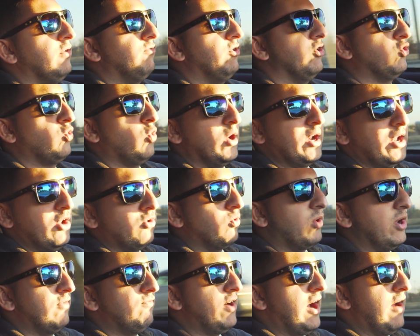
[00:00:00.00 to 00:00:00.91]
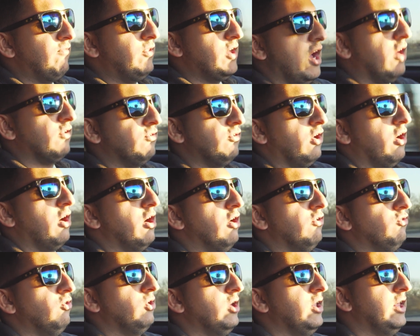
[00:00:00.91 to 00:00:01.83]
for $20,000 to
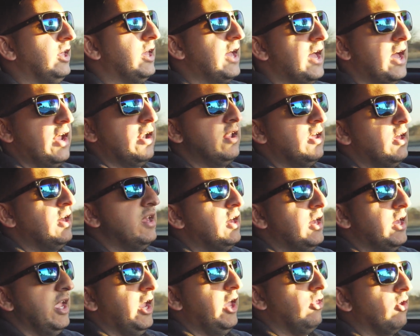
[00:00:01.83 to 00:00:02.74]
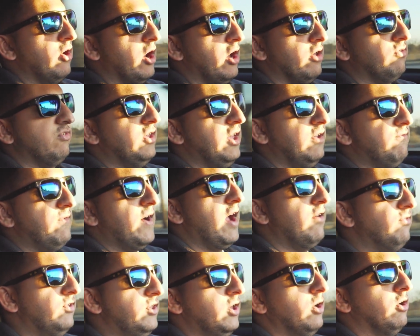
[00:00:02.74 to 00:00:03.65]
$25,000, you can get either a
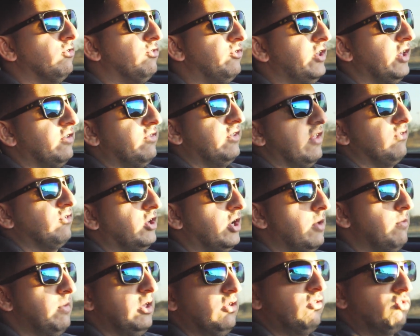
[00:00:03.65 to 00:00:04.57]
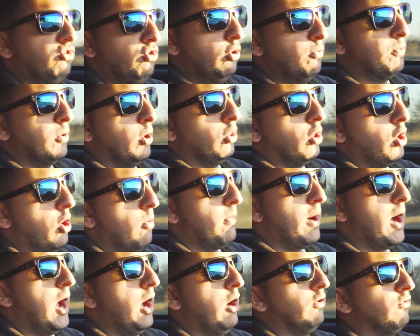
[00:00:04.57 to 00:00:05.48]
C5 Z06 that's going to be super low
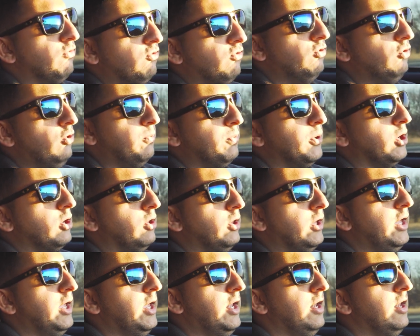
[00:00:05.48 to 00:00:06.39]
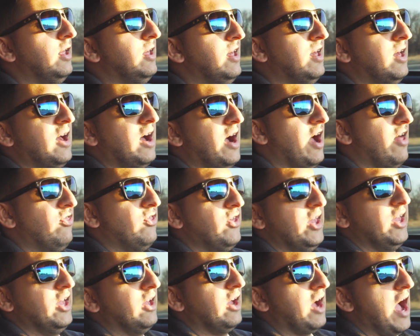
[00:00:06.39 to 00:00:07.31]
miles, super clean. I
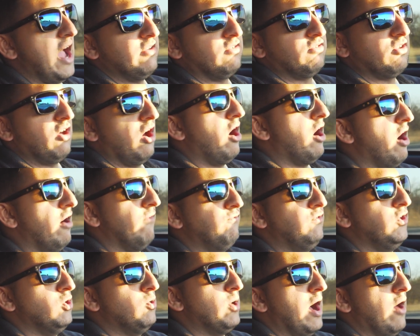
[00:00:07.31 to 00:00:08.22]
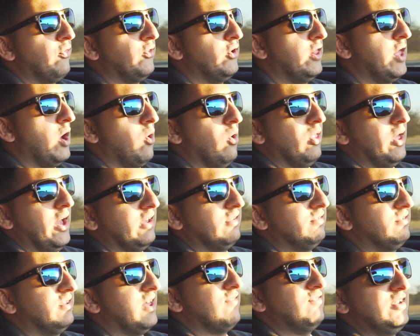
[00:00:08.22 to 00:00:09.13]
think I saw a few out there that were like
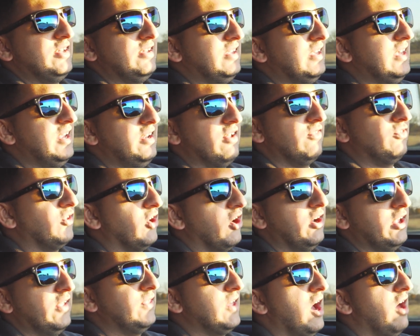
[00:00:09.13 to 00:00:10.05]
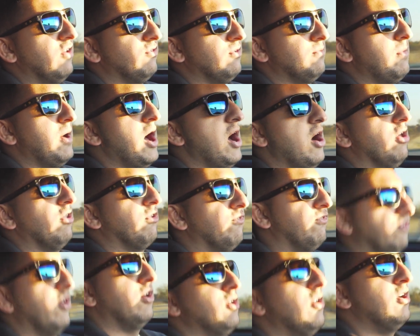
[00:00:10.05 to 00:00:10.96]
17 to 30,000 miles
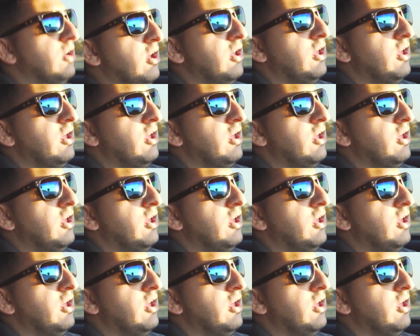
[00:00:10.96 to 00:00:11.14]
for